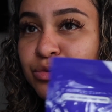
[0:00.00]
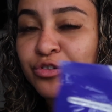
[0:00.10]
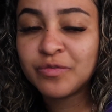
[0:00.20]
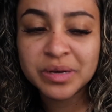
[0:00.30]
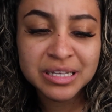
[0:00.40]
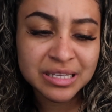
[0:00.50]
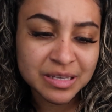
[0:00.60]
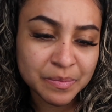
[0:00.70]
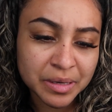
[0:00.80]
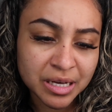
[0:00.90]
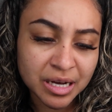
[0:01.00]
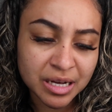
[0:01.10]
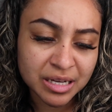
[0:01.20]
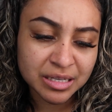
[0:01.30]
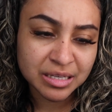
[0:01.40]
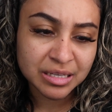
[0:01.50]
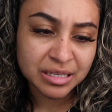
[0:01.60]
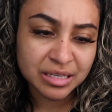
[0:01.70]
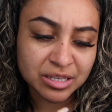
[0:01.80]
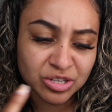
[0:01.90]
movements because
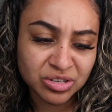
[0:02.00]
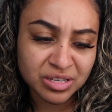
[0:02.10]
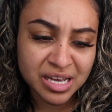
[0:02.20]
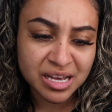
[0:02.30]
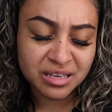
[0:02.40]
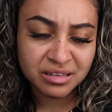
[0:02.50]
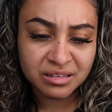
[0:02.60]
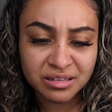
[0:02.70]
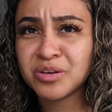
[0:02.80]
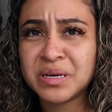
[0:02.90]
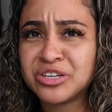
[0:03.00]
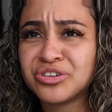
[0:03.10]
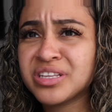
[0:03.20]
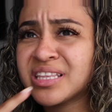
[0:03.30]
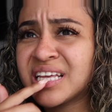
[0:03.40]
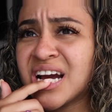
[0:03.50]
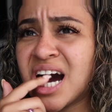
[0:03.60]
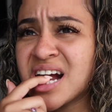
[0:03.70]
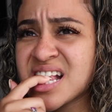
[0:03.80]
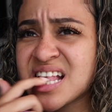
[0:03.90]
just i guess to make sure that they
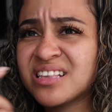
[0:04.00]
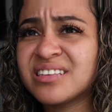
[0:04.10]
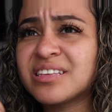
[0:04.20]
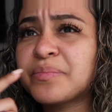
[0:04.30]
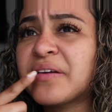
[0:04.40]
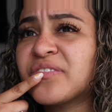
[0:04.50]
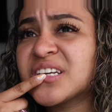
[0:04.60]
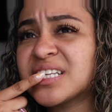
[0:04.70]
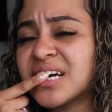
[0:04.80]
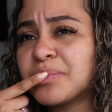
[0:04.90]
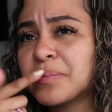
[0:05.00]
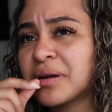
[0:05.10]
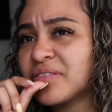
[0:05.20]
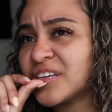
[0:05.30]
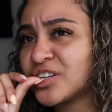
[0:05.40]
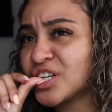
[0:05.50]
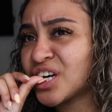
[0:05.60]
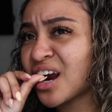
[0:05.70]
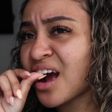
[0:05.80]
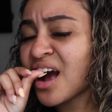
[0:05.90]
on since this is my first time i'm not really
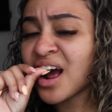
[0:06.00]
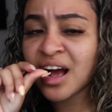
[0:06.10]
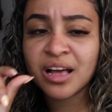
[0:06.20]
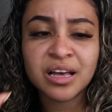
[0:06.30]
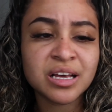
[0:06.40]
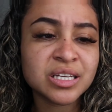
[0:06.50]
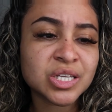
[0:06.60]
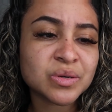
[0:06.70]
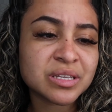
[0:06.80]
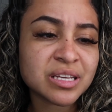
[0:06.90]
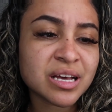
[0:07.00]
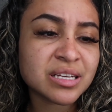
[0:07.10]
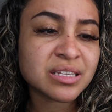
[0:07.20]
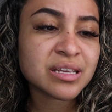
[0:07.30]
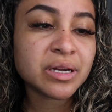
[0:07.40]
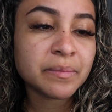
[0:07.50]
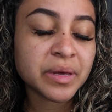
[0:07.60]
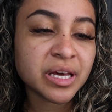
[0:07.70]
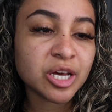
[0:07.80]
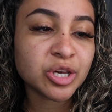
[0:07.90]
sure so it says, put a
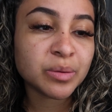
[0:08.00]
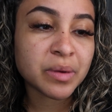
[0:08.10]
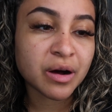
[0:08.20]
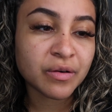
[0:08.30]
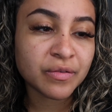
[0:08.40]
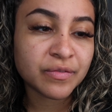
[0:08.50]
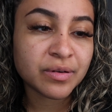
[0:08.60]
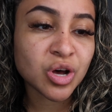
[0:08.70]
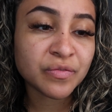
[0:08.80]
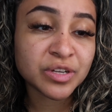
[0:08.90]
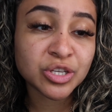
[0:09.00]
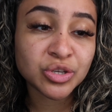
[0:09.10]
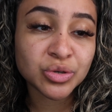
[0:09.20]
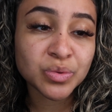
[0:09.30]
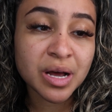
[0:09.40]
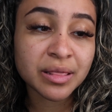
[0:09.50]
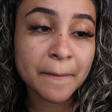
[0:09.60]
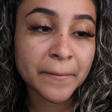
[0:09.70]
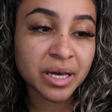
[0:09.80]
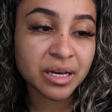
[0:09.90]
mint in your mouth, softly chew on the
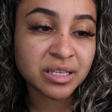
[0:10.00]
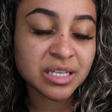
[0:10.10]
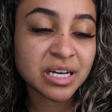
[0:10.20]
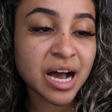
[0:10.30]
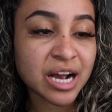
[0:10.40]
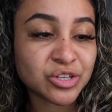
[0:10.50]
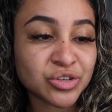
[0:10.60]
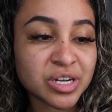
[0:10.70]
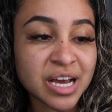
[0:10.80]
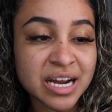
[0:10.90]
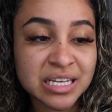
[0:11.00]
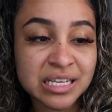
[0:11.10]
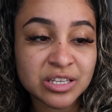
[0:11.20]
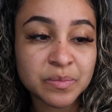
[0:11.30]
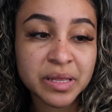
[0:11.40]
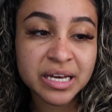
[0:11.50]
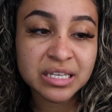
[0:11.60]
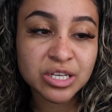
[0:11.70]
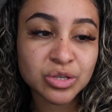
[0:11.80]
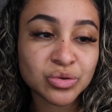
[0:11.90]
mint to guide your aligners into
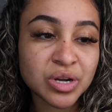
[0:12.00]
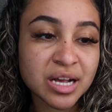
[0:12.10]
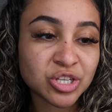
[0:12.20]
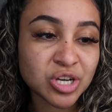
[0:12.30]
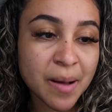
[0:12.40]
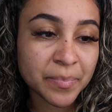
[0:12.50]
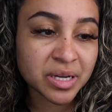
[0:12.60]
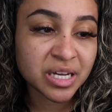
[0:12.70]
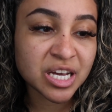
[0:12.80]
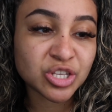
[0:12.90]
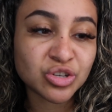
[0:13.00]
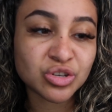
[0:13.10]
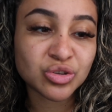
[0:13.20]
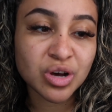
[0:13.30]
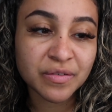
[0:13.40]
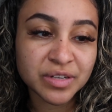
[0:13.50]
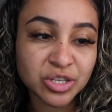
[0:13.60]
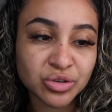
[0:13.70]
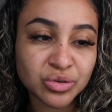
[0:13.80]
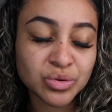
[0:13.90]
place. Do not chomp on it, just softly
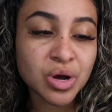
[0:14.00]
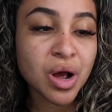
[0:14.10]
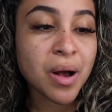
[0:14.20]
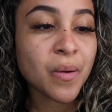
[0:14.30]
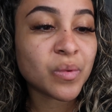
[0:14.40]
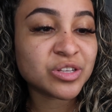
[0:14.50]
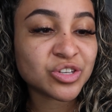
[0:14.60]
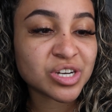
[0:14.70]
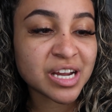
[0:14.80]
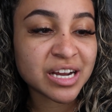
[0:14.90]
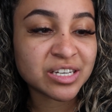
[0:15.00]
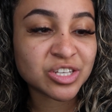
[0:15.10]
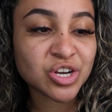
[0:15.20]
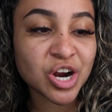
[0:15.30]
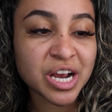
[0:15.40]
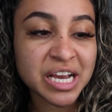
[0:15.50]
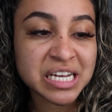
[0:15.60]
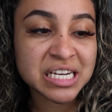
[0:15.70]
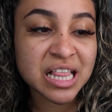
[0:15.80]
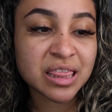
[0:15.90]
chew. Once your aligners are
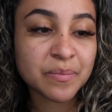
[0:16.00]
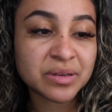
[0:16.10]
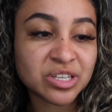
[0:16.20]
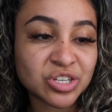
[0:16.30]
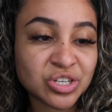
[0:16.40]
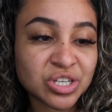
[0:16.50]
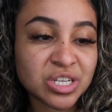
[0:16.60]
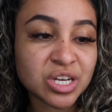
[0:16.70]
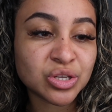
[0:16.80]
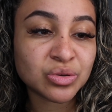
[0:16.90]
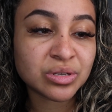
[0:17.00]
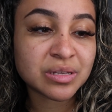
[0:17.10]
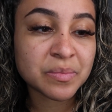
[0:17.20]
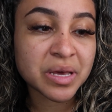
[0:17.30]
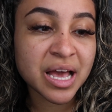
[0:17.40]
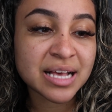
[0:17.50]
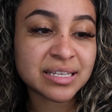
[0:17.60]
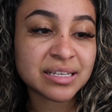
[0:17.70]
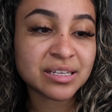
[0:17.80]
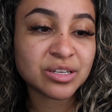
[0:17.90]
in the position, use the mint
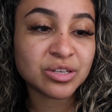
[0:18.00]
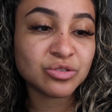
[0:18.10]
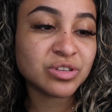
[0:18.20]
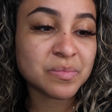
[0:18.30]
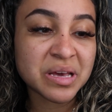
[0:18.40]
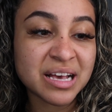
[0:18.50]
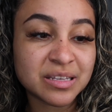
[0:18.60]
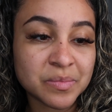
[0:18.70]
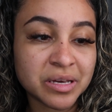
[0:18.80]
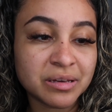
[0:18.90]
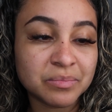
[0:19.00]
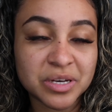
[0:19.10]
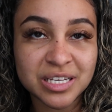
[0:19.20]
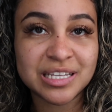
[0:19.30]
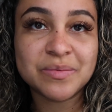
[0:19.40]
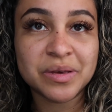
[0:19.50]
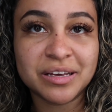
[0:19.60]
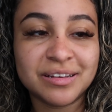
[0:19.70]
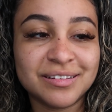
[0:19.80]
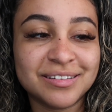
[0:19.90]
as use the mint as a mint because it's a
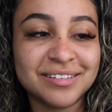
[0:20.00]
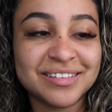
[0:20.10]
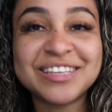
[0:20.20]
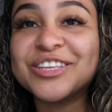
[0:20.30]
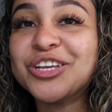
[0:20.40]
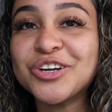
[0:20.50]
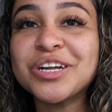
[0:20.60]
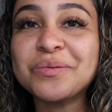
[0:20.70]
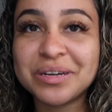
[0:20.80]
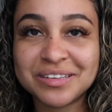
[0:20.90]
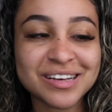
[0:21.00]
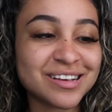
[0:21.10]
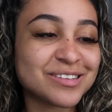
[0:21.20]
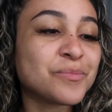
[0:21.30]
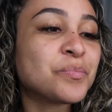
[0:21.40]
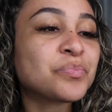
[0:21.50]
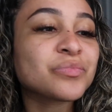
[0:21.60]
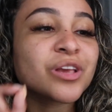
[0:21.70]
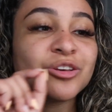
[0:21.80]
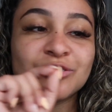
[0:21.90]
mint. That's literally what it says.
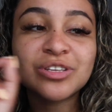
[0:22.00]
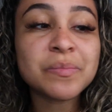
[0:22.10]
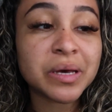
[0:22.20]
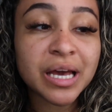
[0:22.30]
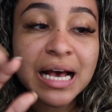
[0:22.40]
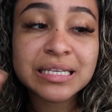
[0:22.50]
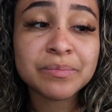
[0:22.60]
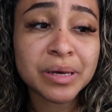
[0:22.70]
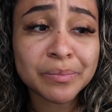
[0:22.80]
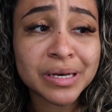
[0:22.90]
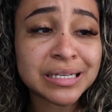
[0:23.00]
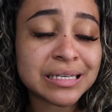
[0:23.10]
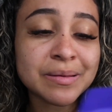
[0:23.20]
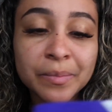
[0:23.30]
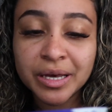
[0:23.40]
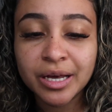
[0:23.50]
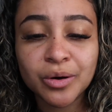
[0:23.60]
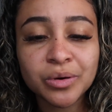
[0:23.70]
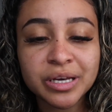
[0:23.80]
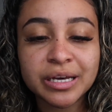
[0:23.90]
Use the mint as a mint because it's a mint.
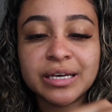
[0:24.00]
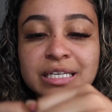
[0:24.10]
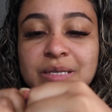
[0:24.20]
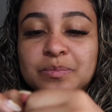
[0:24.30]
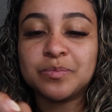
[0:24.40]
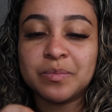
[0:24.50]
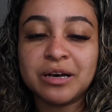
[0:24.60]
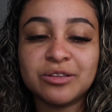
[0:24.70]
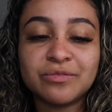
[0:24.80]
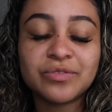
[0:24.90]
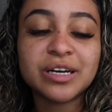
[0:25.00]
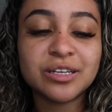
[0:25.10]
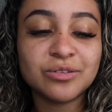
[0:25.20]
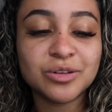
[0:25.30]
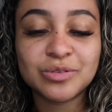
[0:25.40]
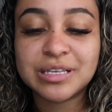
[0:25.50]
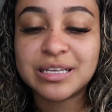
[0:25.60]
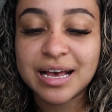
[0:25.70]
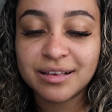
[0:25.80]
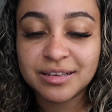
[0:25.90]
Okay, smile direct, you little
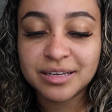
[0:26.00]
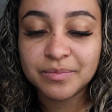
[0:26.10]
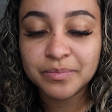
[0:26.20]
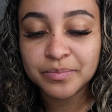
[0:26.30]
sassy.